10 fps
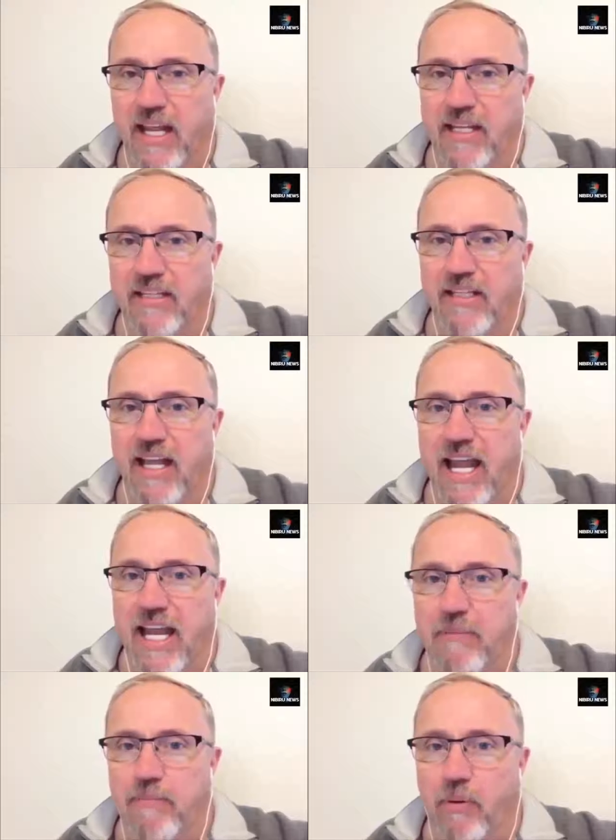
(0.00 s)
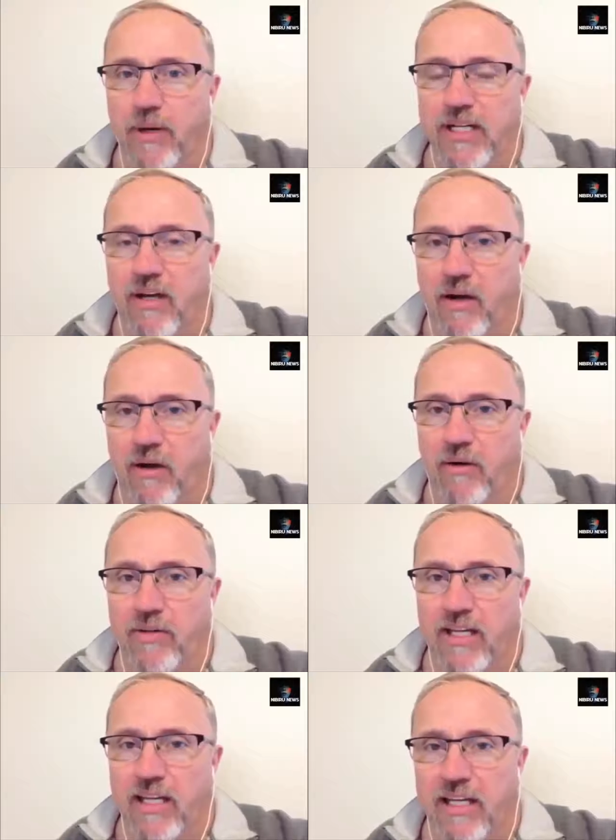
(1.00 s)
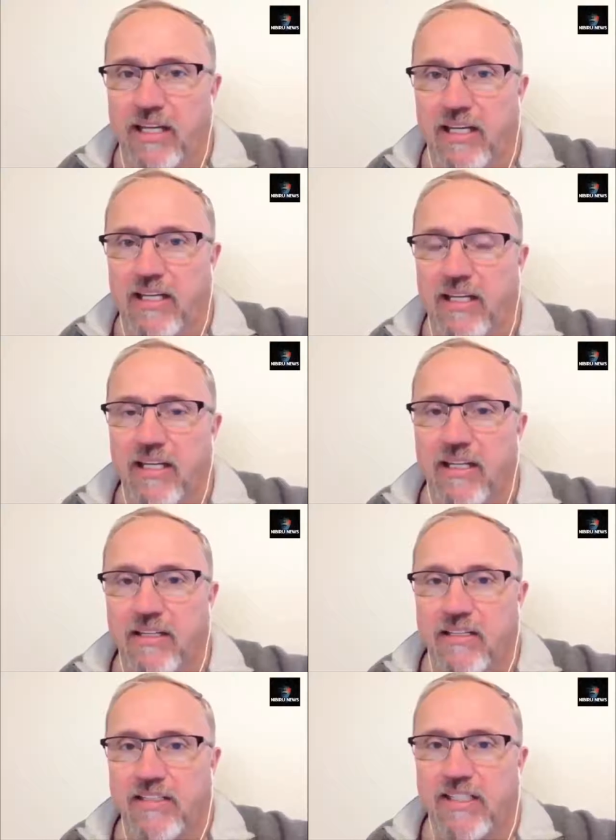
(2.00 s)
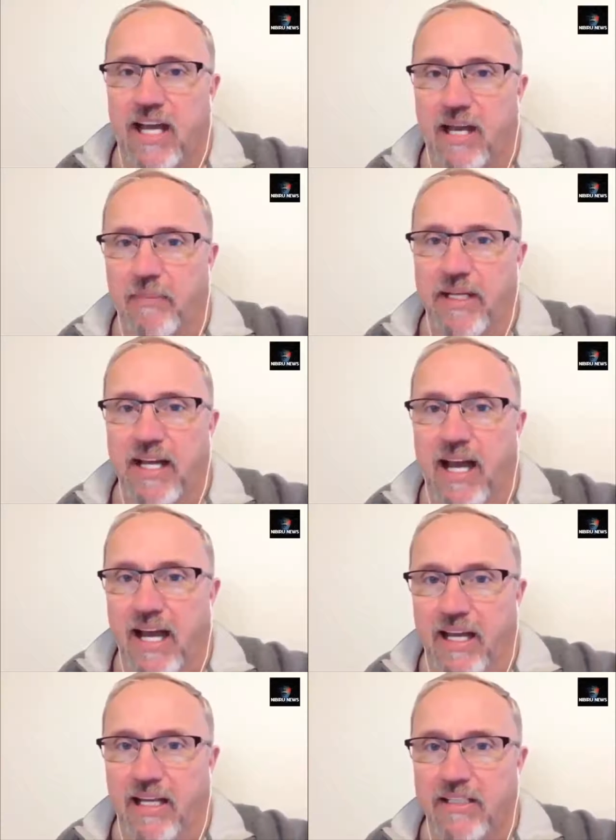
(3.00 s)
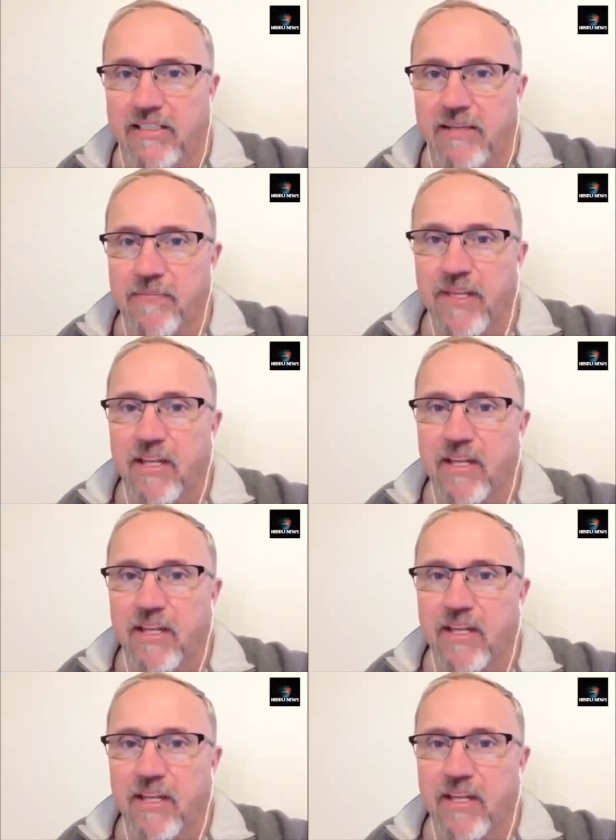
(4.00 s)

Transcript: and the 8.0 that hit in the Solomon Islands,